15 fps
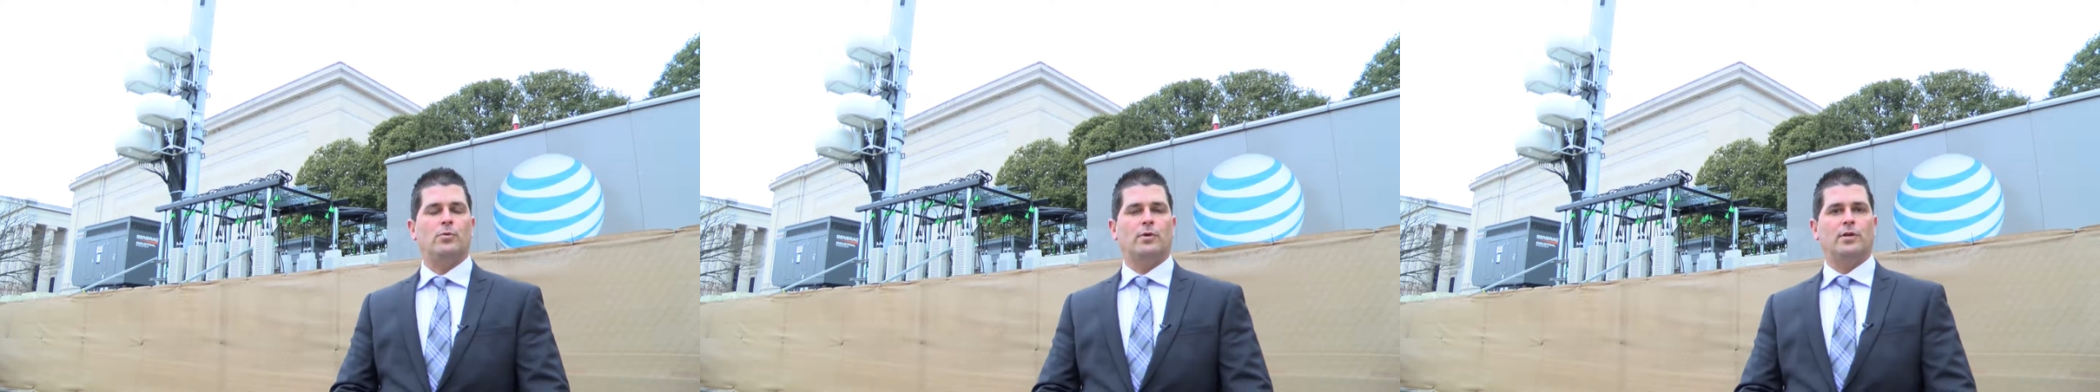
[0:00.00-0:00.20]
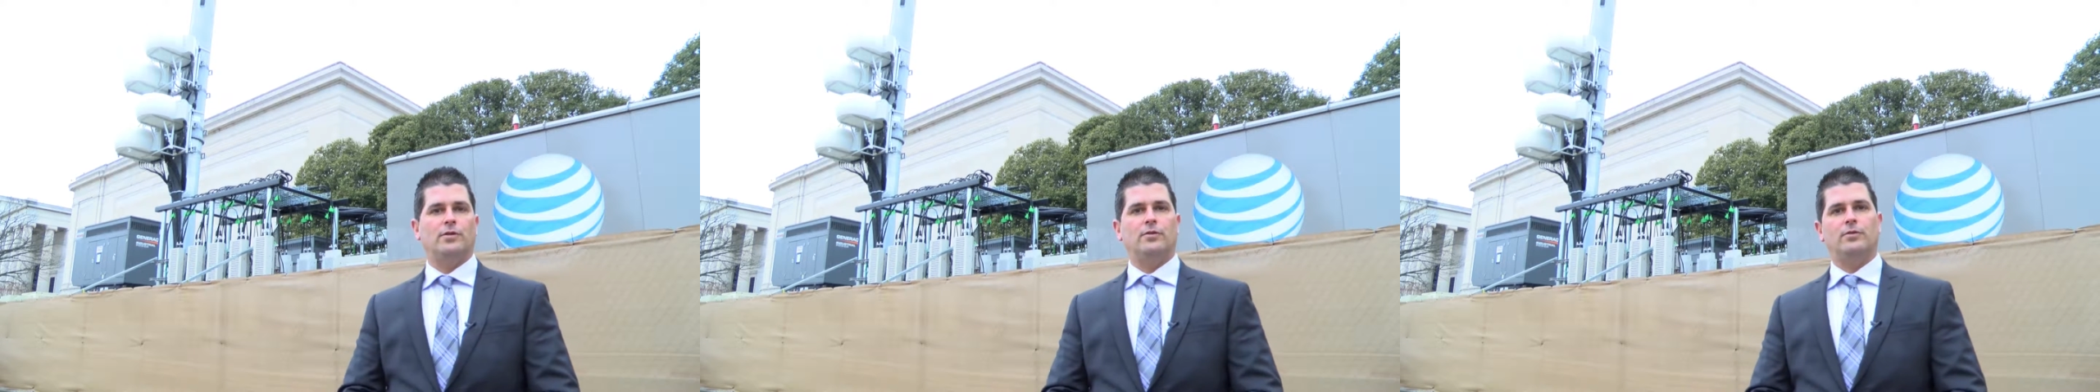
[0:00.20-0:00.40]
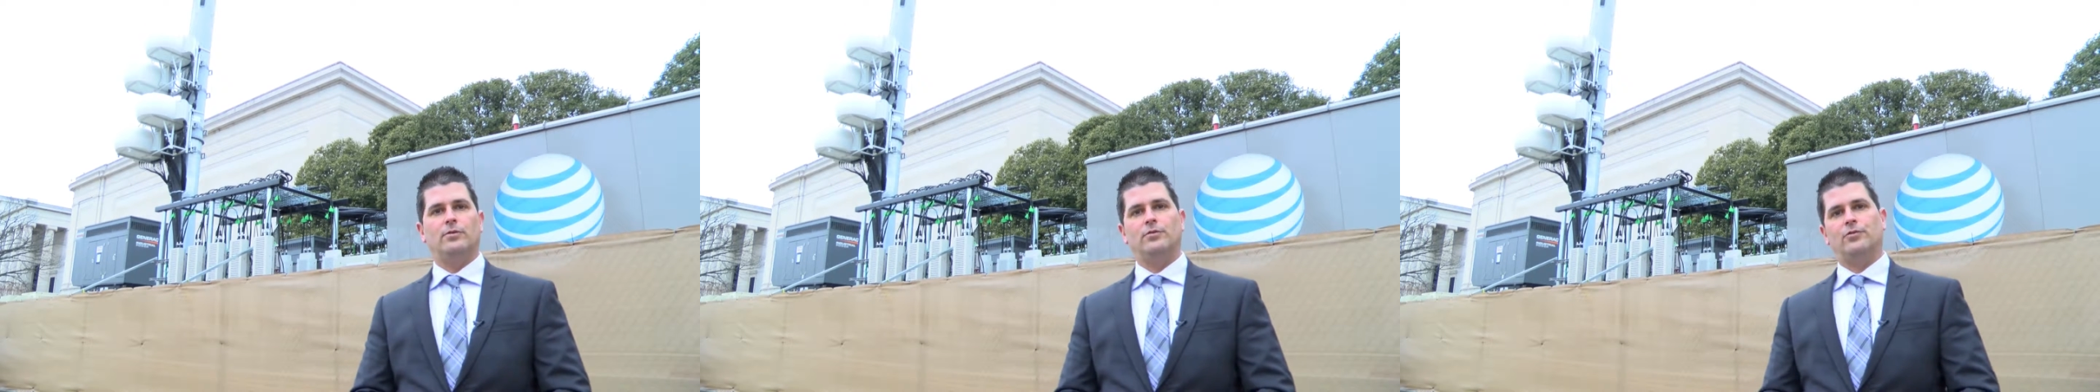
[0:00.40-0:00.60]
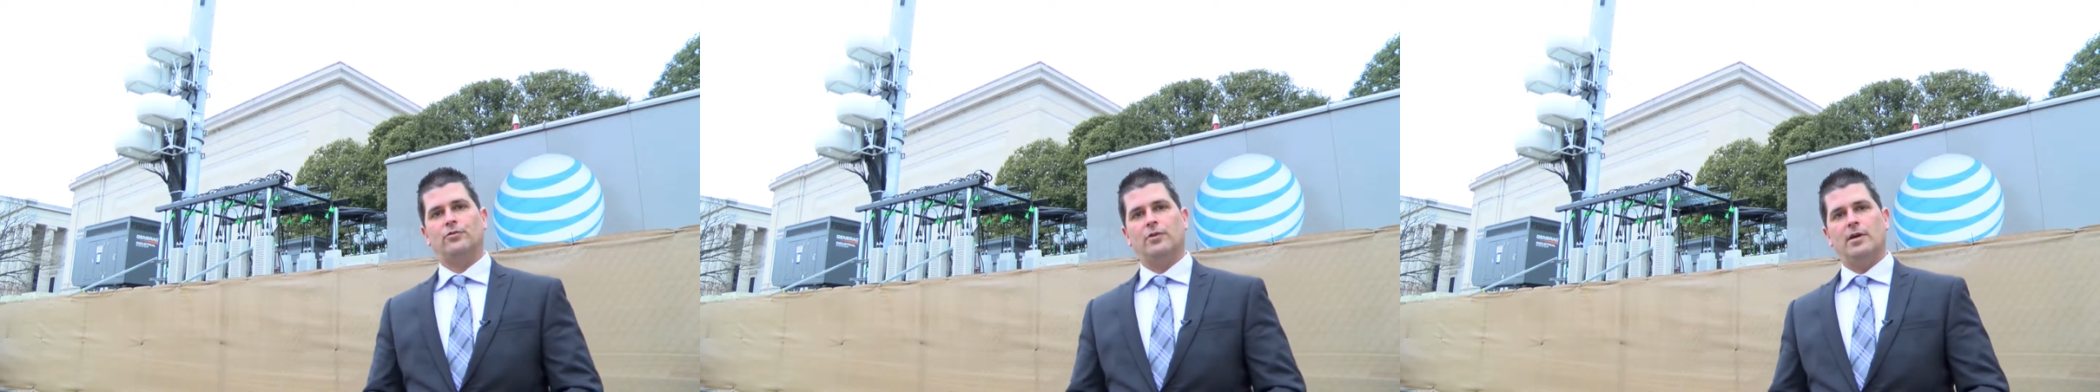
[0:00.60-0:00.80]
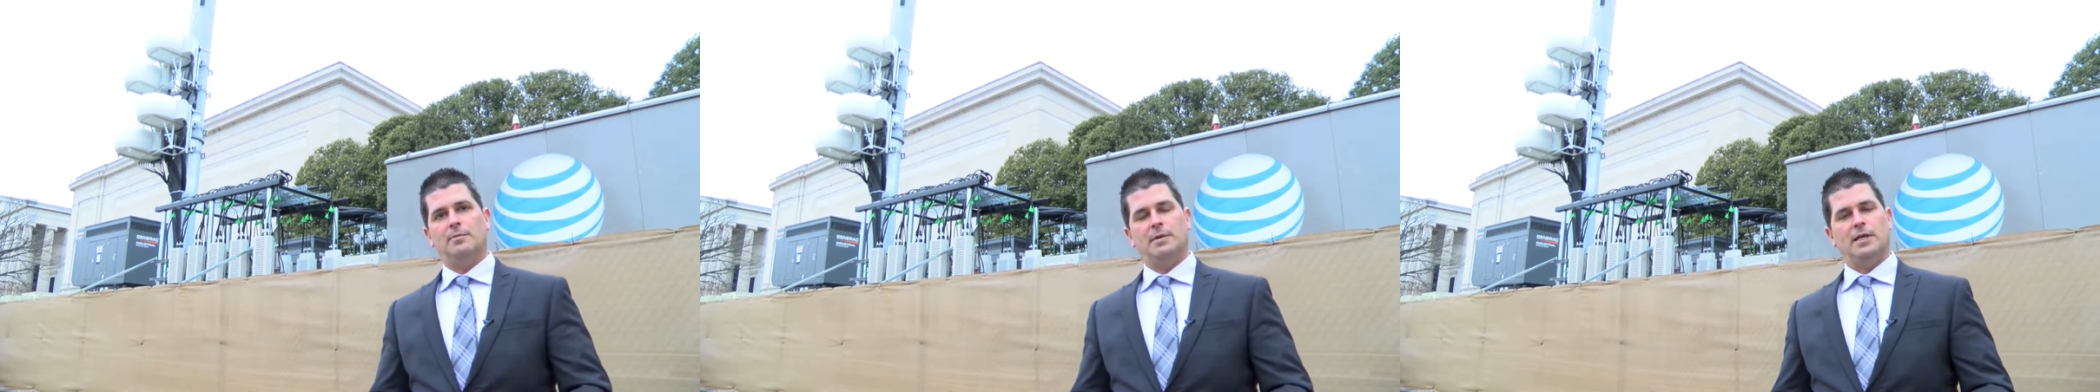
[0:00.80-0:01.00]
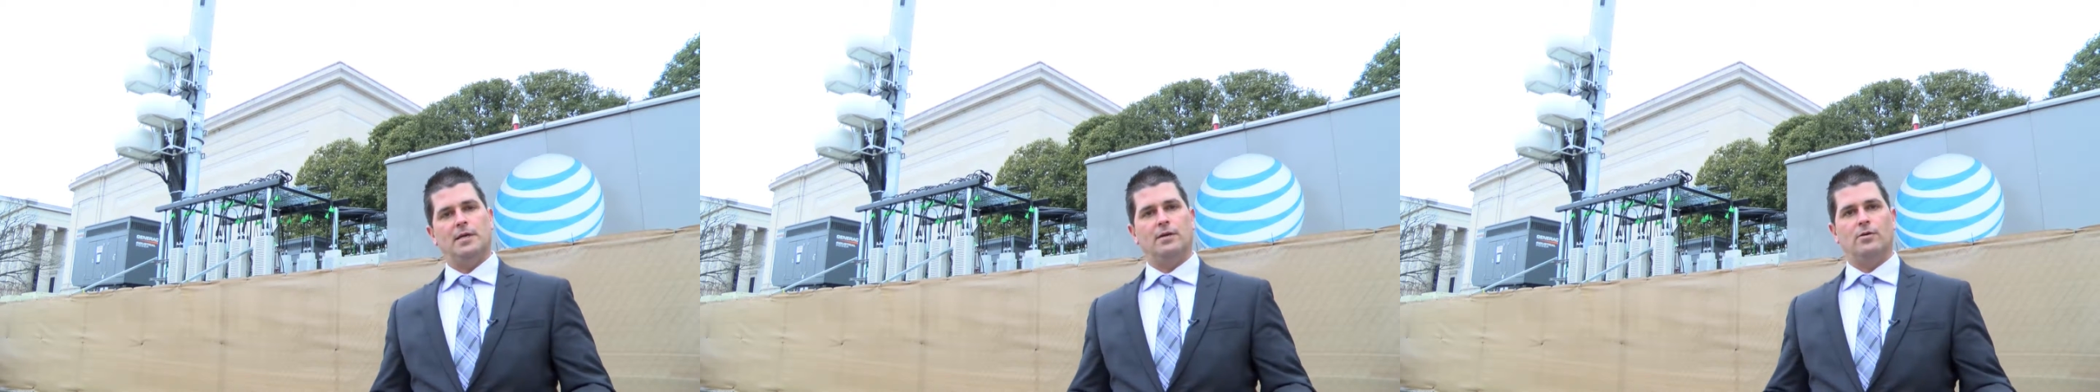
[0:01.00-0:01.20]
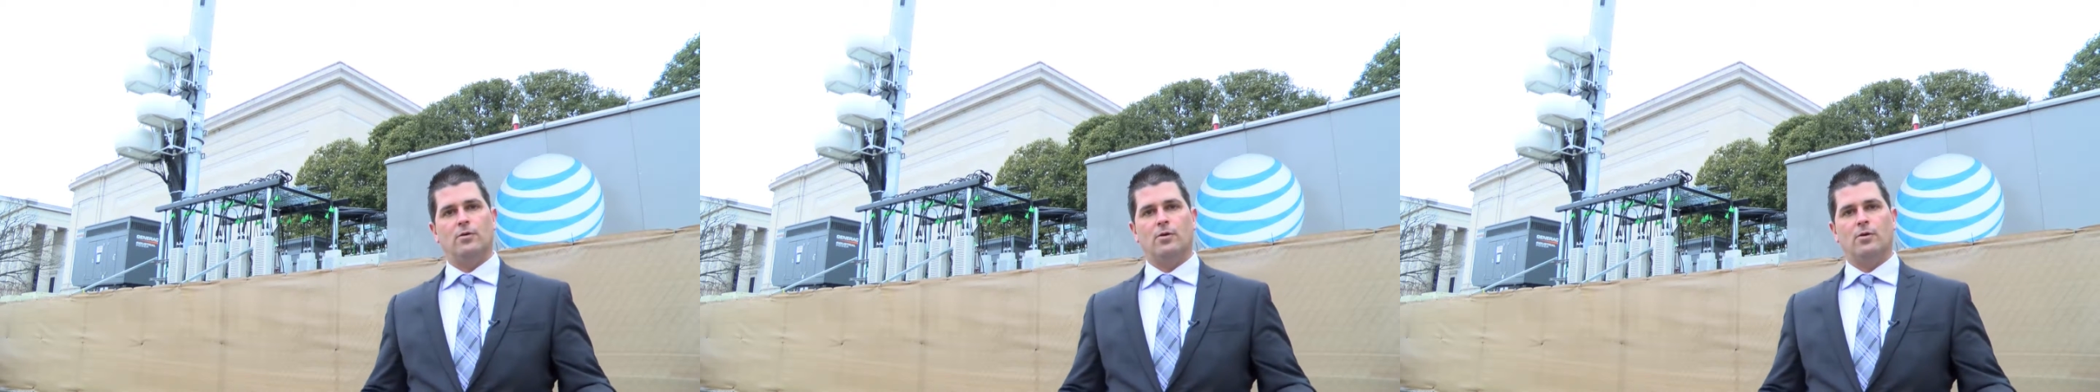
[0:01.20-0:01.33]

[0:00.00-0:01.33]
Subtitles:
want to do streaming